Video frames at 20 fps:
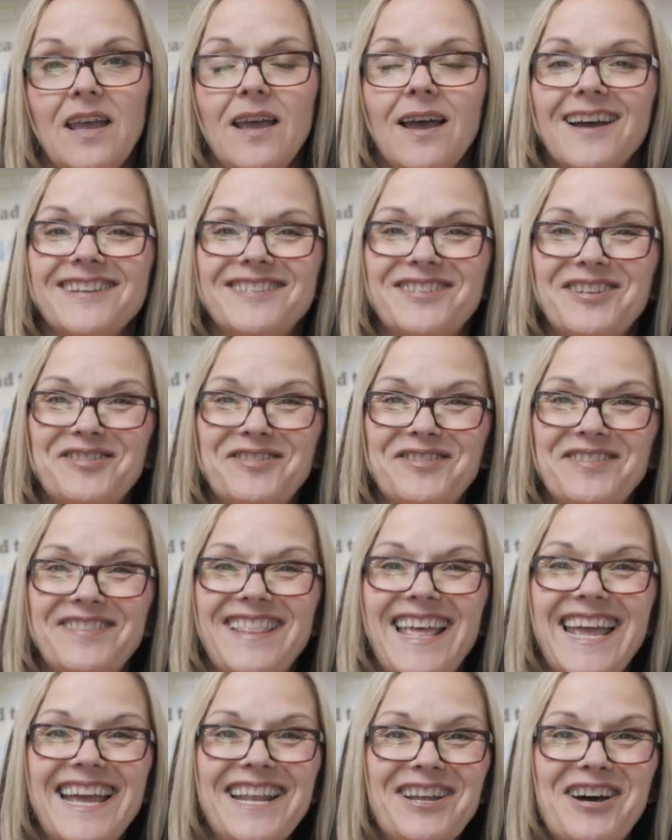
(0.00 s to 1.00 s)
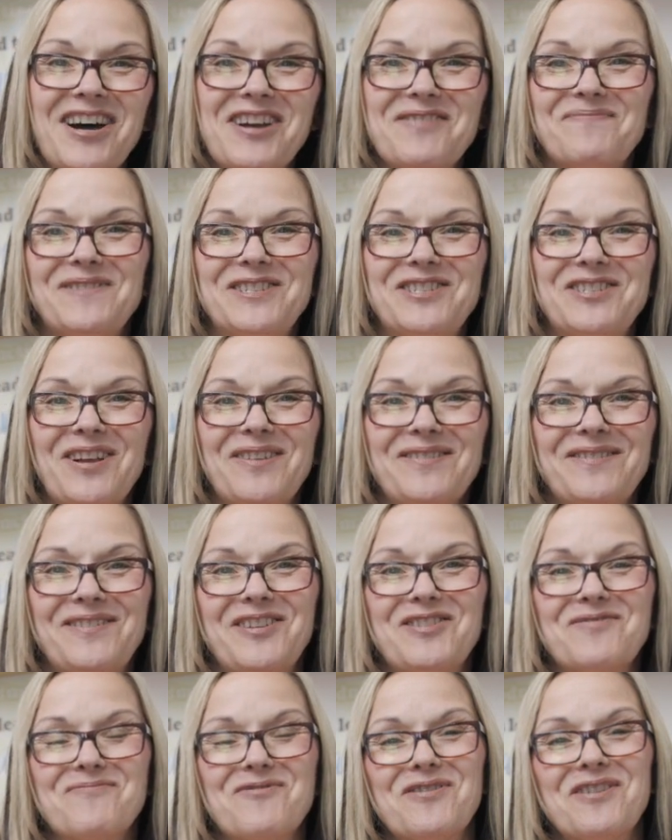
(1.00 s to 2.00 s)
Until then, I'm Michelle
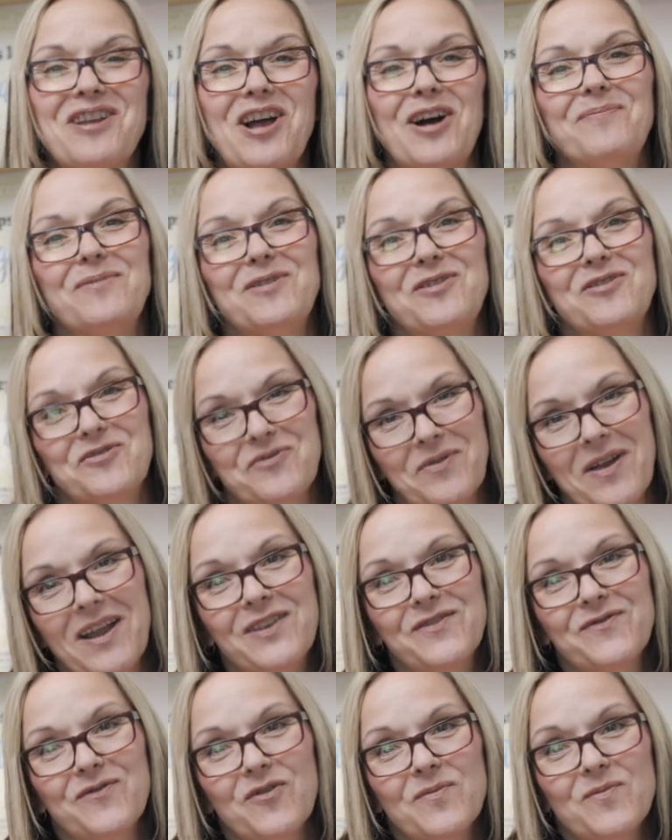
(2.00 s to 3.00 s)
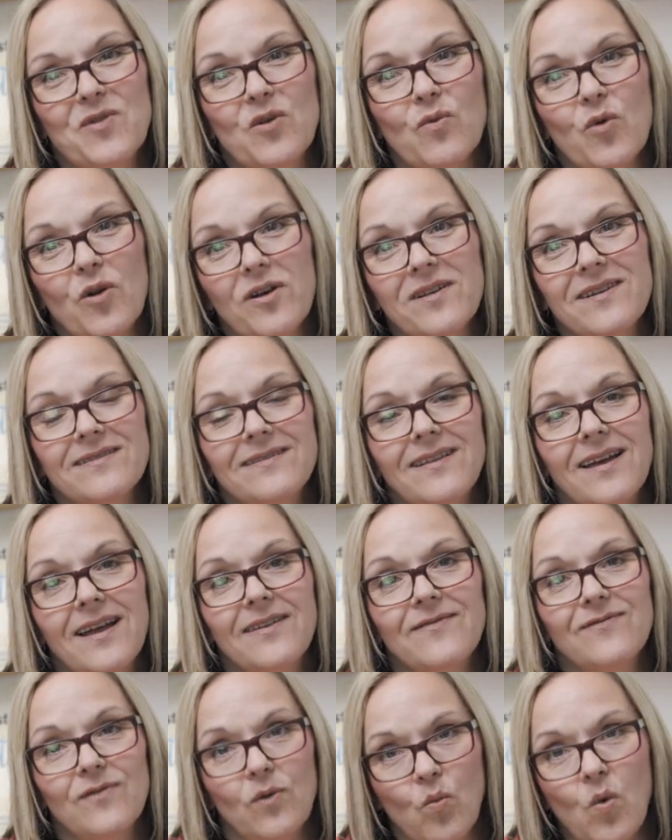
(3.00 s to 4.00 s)
Cederberg, helping you transform your work and
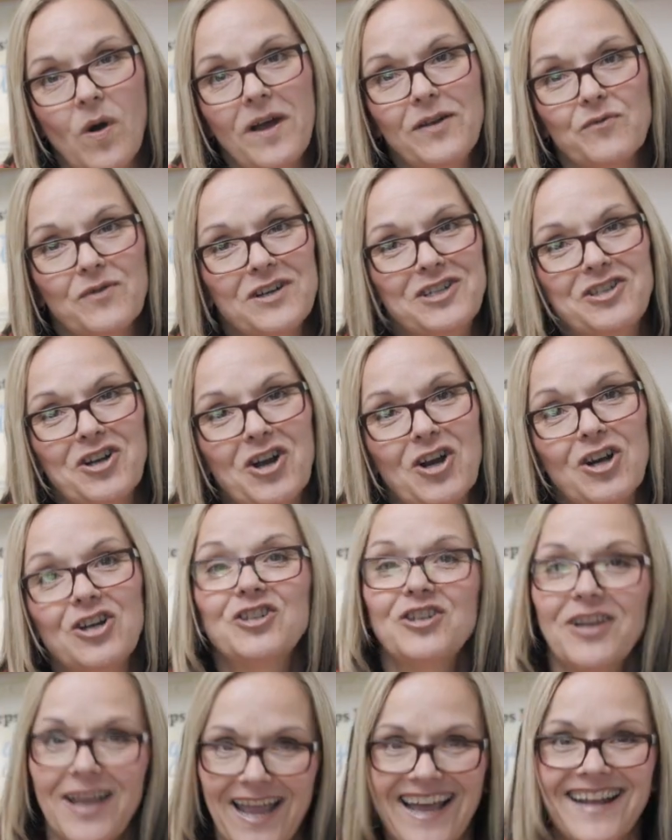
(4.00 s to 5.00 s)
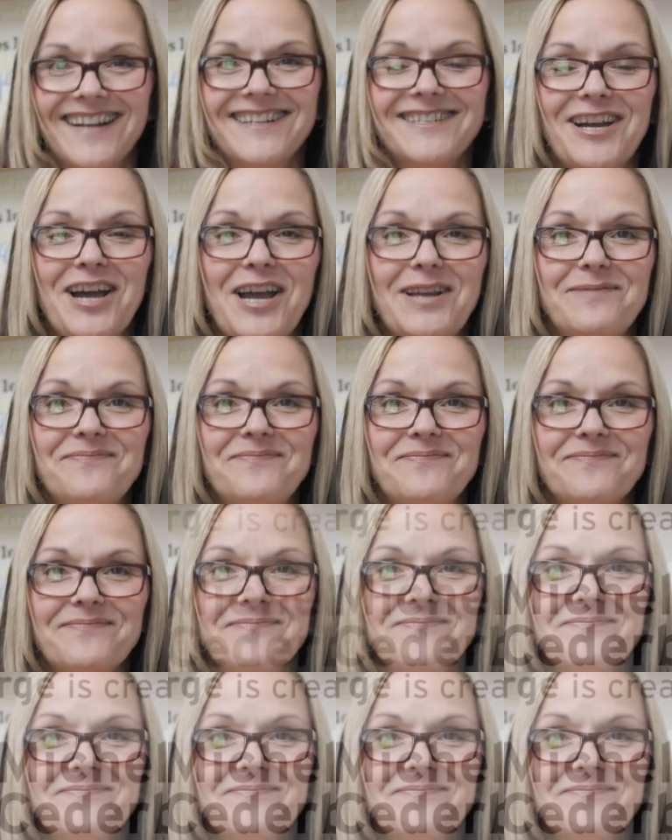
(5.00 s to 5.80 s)
life one recharge at a time.